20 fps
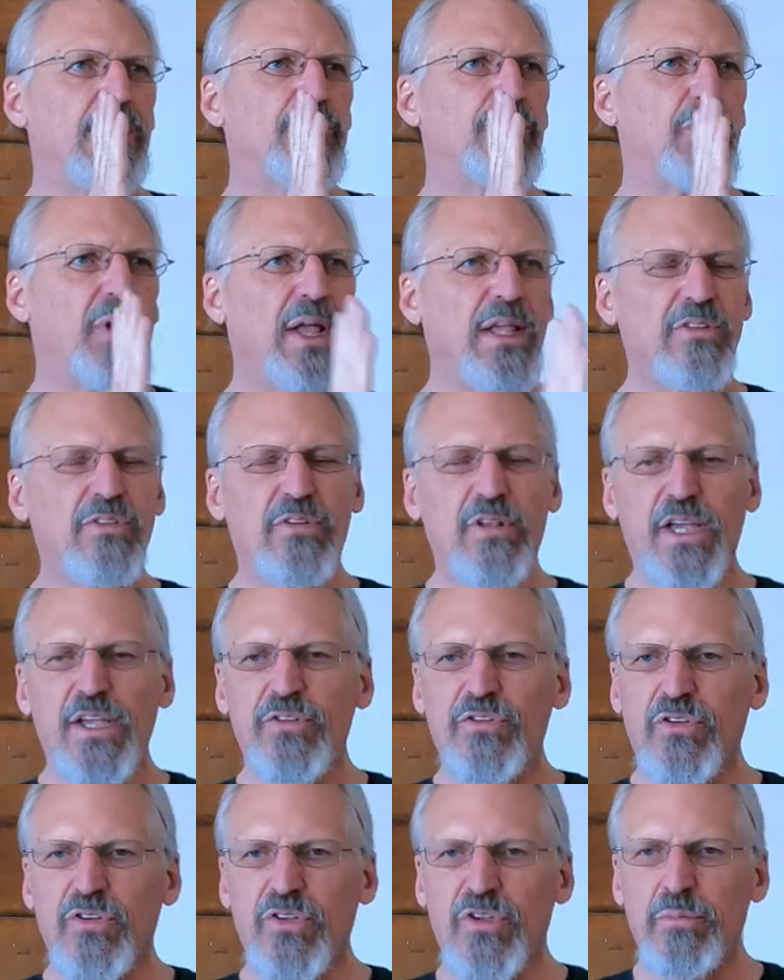
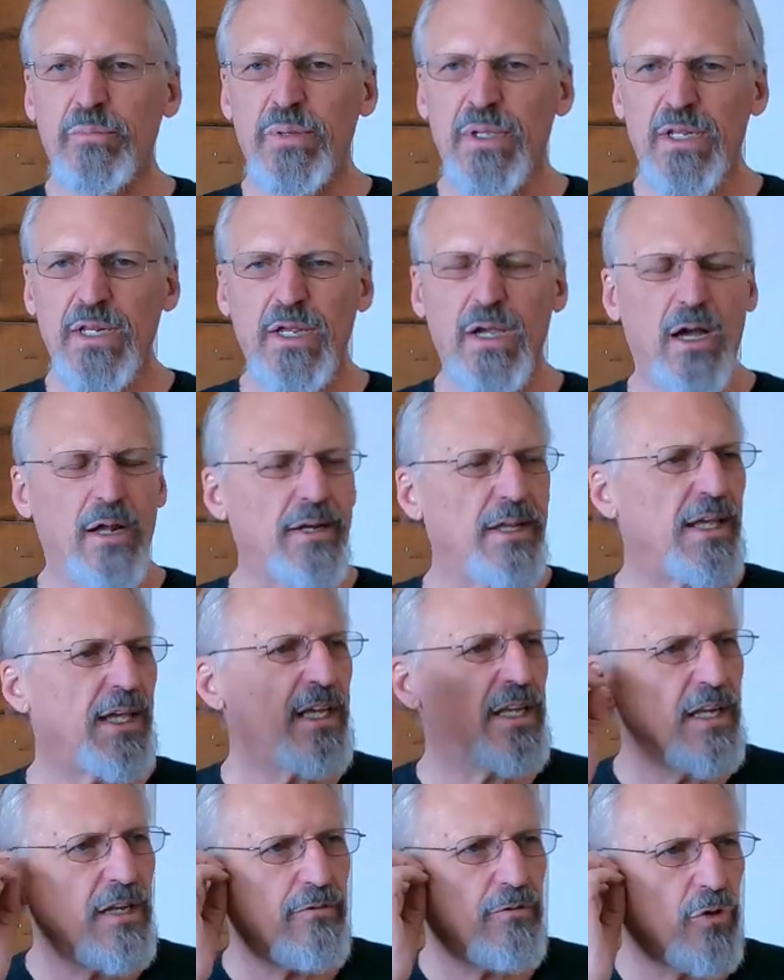translation committee on
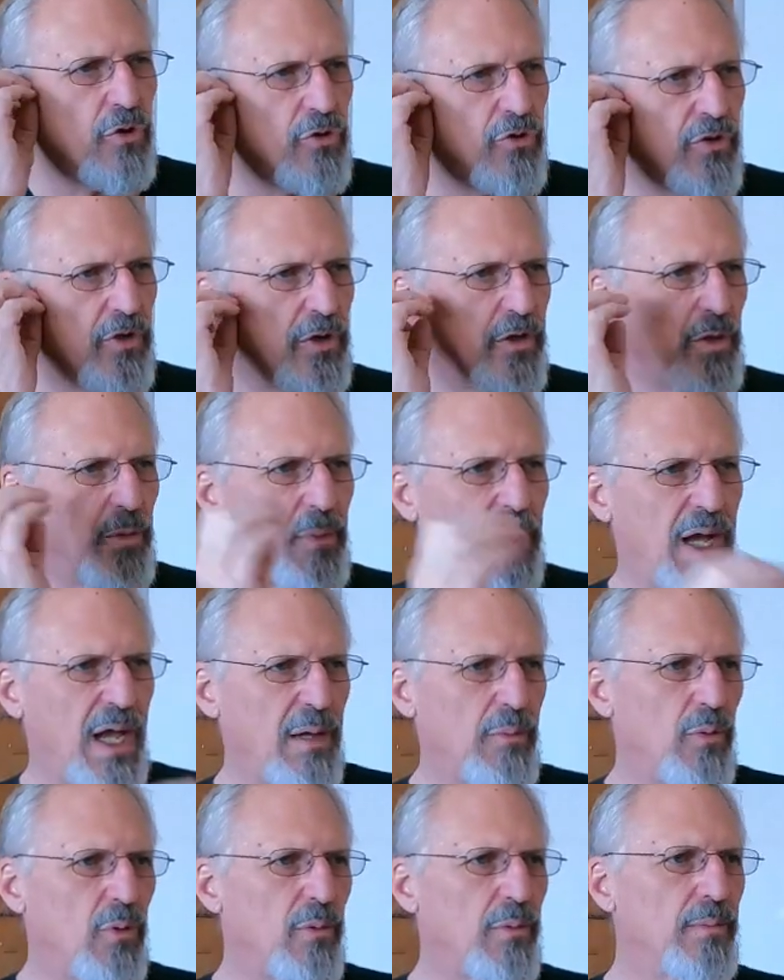any version of the
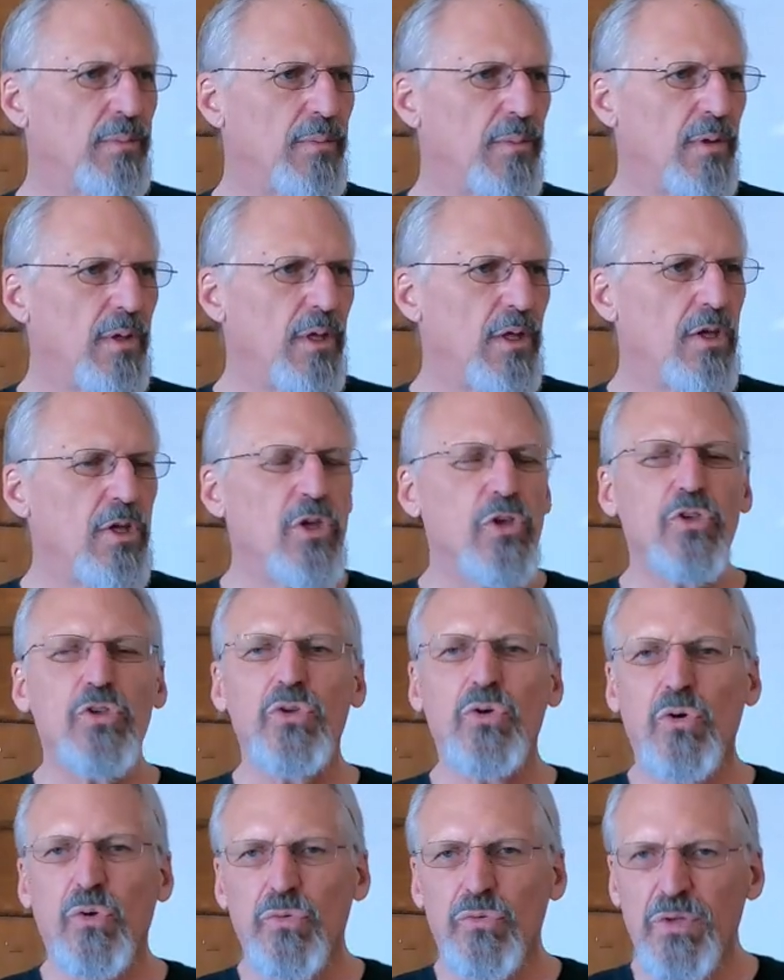Bible,
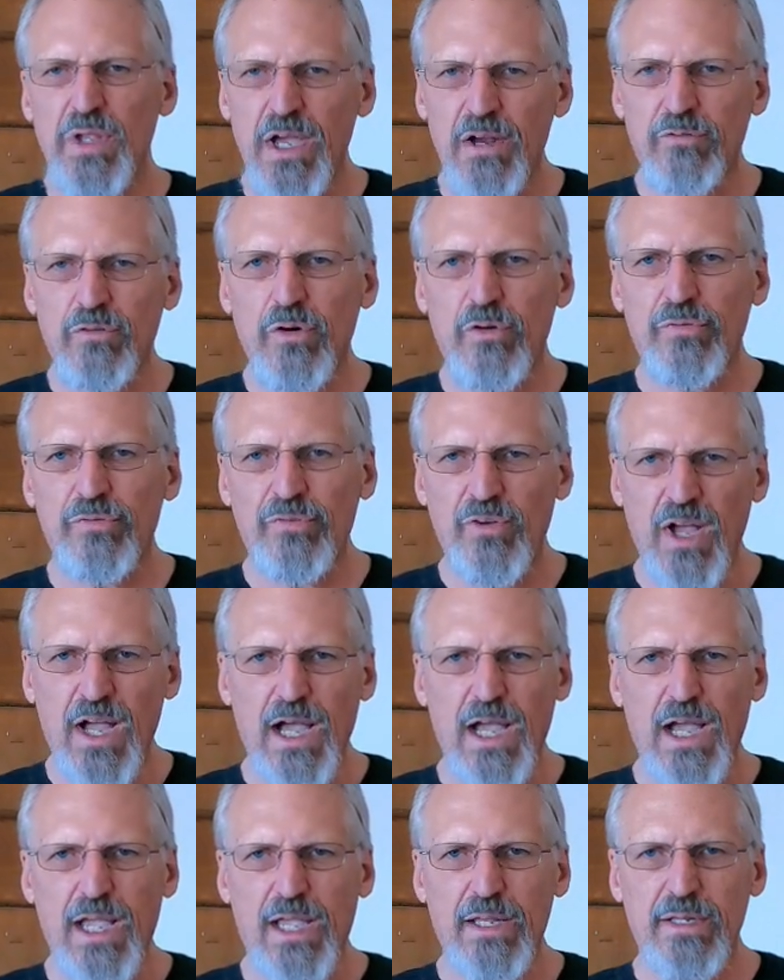you'll never
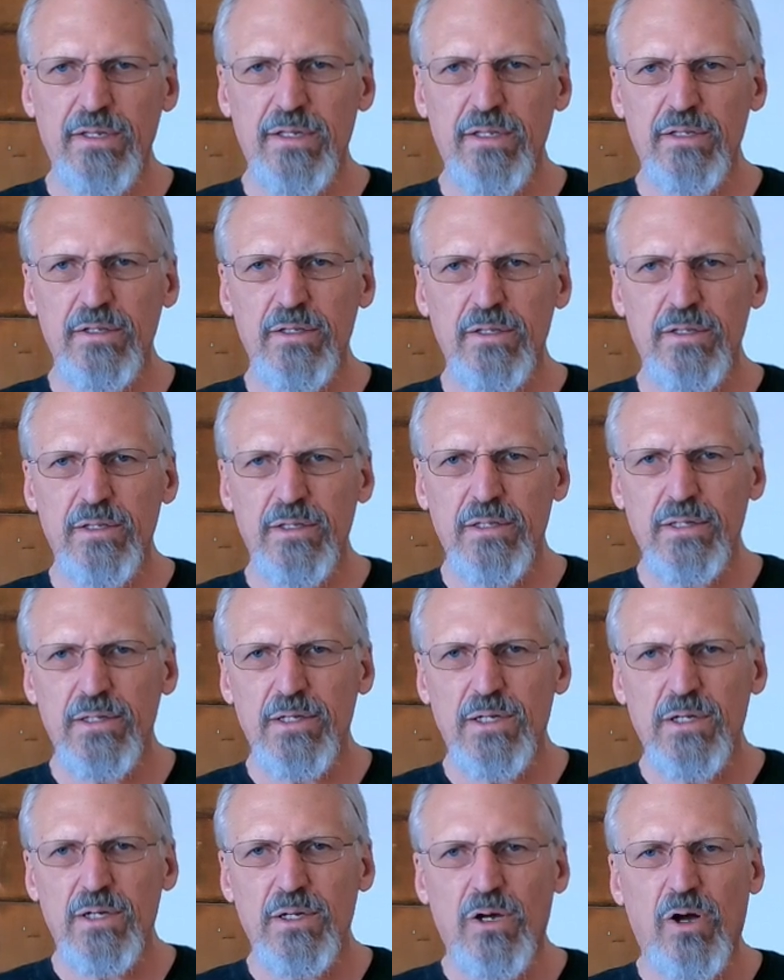find
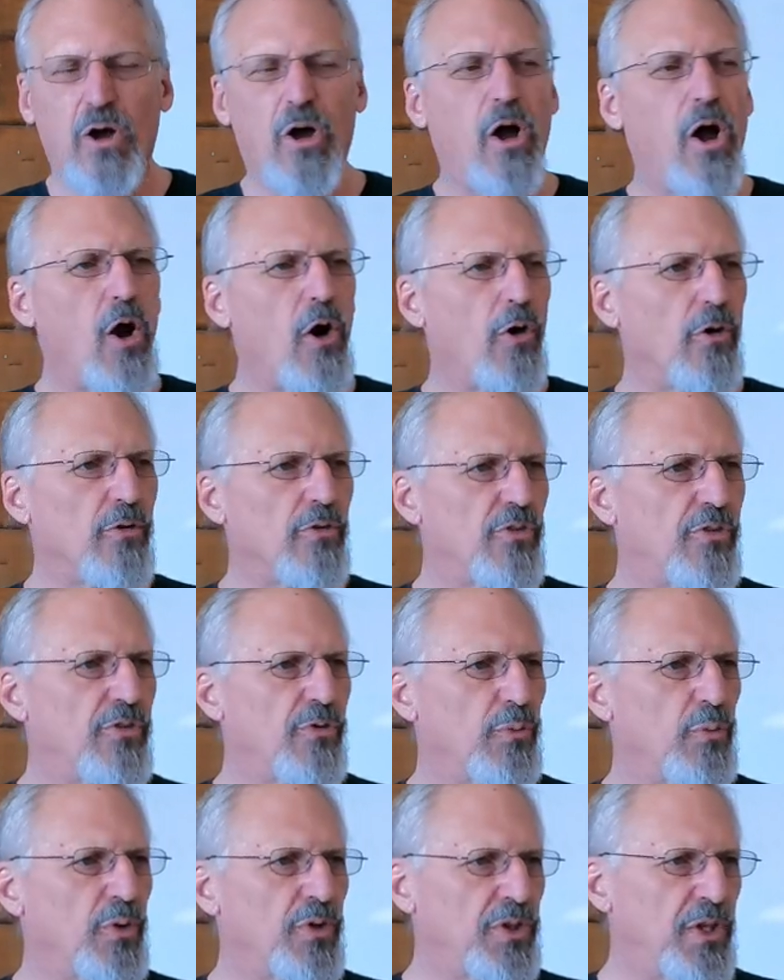
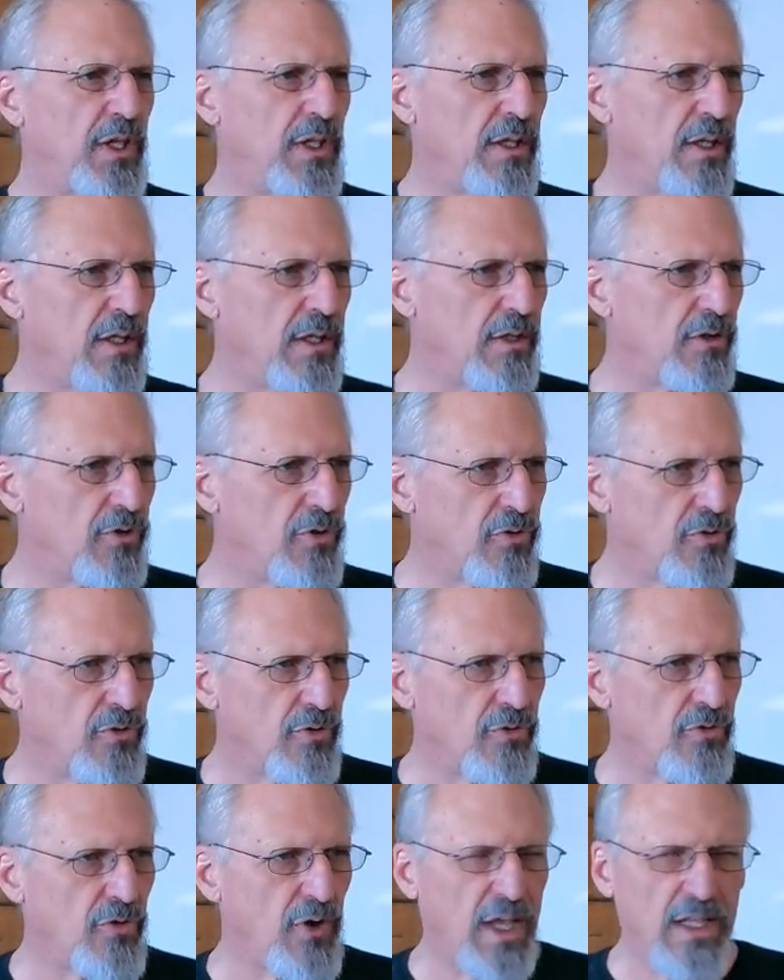hearts within the
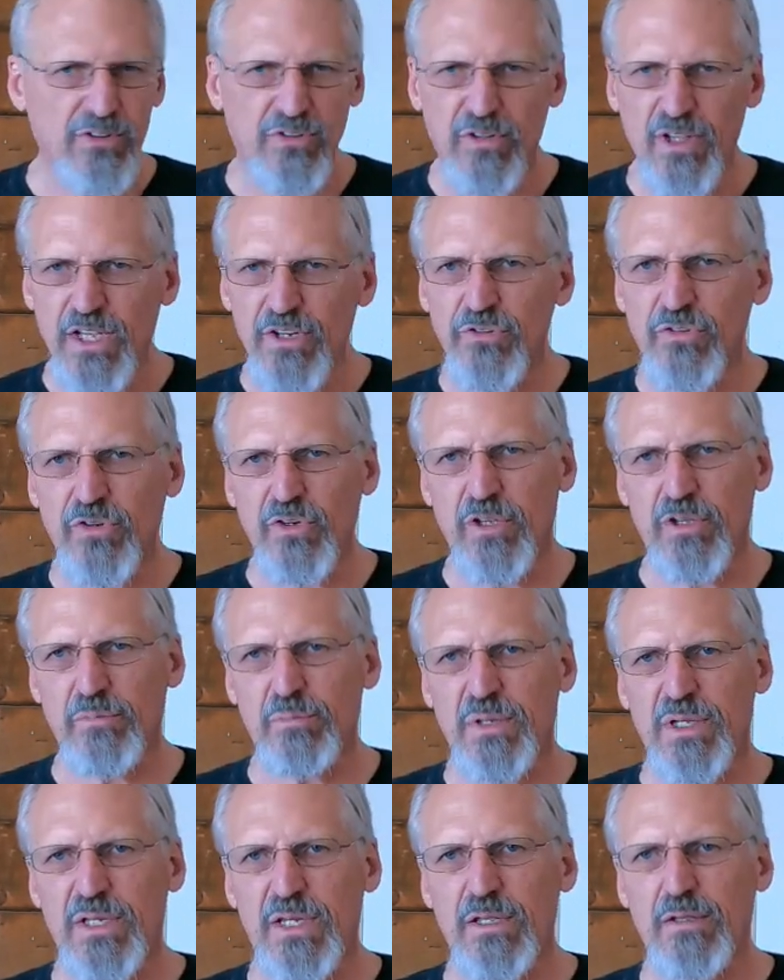translation
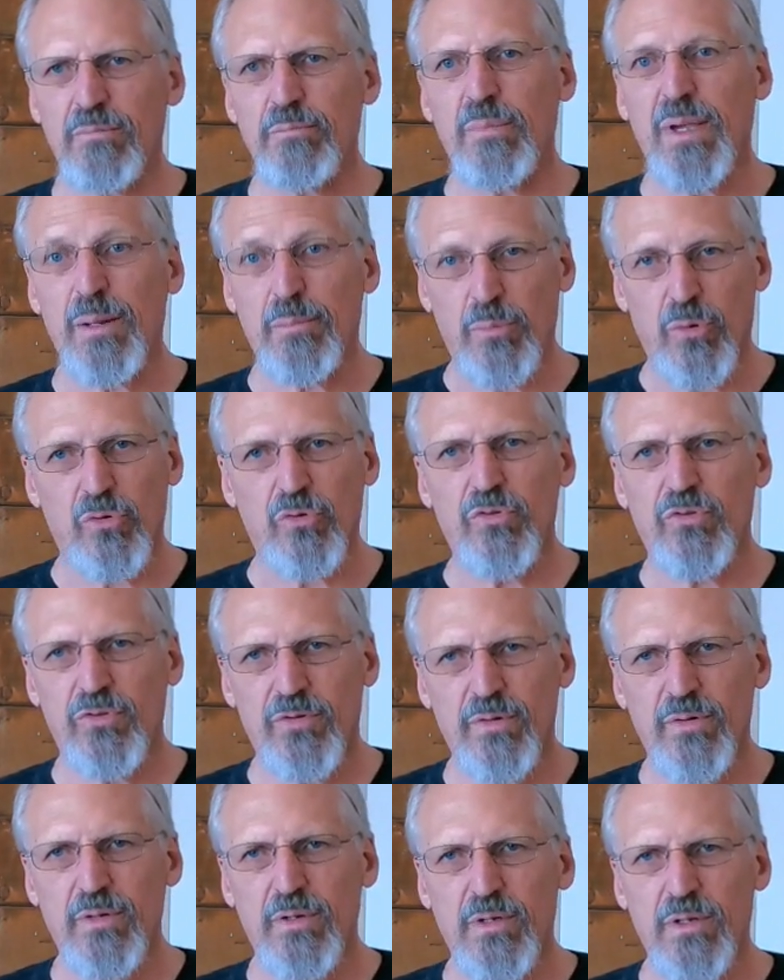committee members